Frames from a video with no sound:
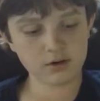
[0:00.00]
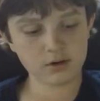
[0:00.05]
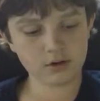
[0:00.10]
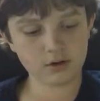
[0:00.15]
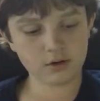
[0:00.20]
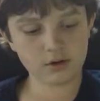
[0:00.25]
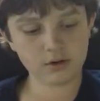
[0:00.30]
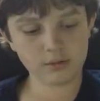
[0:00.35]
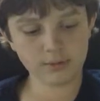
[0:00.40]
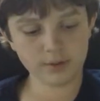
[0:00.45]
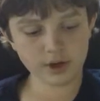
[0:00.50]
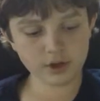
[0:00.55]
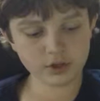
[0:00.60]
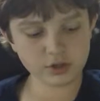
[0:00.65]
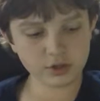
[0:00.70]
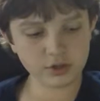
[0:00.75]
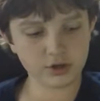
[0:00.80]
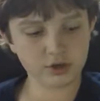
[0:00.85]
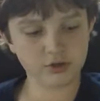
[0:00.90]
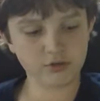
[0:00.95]

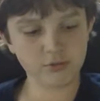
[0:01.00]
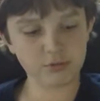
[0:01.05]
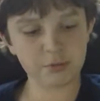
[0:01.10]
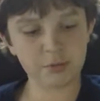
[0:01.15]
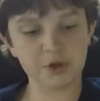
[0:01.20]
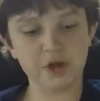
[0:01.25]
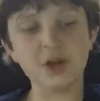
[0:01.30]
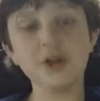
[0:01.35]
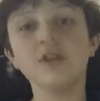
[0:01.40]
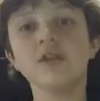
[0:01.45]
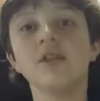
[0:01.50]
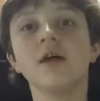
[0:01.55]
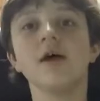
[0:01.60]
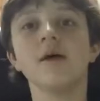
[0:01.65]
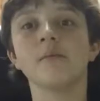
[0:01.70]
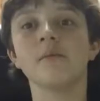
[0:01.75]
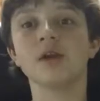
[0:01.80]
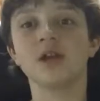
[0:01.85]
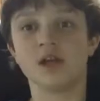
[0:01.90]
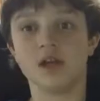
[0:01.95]
especially treat
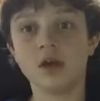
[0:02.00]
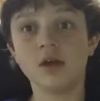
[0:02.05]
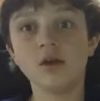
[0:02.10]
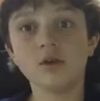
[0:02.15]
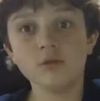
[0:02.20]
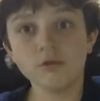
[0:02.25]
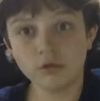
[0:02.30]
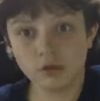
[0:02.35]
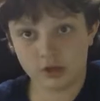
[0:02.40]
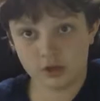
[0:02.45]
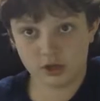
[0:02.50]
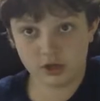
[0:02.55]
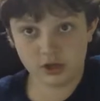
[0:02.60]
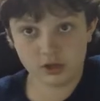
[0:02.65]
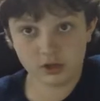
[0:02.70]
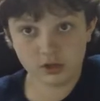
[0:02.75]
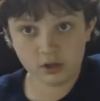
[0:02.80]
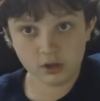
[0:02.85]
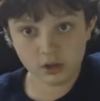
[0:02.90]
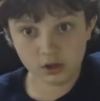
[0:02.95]
them equally.
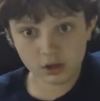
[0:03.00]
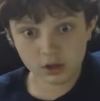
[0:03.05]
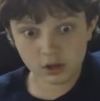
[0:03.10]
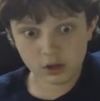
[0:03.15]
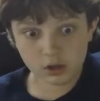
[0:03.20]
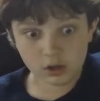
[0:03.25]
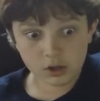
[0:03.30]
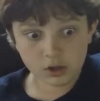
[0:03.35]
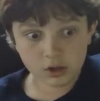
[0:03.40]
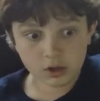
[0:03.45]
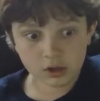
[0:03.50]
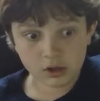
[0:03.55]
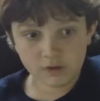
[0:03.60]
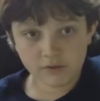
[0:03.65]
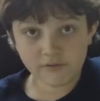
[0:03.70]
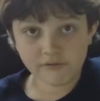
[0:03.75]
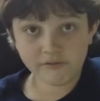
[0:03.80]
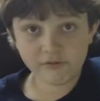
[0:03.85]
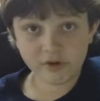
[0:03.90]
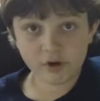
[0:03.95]

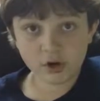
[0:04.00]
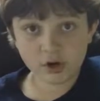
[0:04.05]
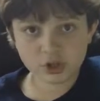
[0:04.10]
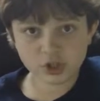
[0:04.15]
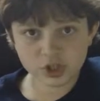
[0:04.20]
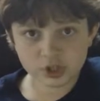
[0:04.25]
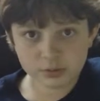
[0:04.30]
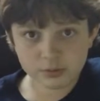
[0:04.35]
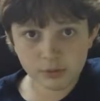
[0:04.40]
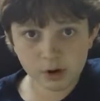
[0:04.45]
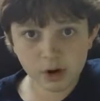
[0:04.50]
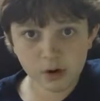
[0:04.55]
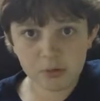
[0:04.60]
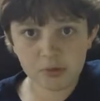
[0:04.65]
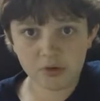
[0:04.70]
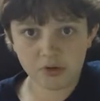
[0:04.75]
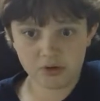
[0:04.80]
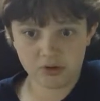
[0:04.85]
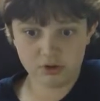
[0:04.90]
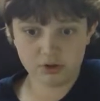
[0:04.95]
Virgin
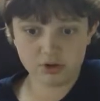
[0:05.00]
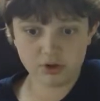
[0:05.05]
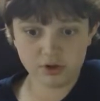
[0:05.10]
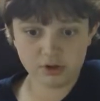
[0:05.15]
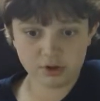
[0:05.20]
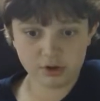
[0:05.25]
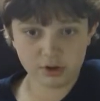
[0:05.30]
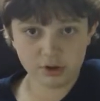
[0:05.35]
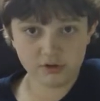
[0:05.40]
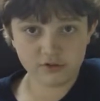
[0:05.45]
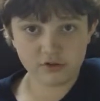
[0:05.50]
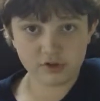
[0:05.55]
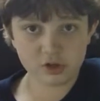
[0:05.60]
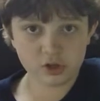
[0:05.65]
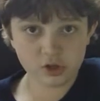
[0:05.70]
Mobile deserves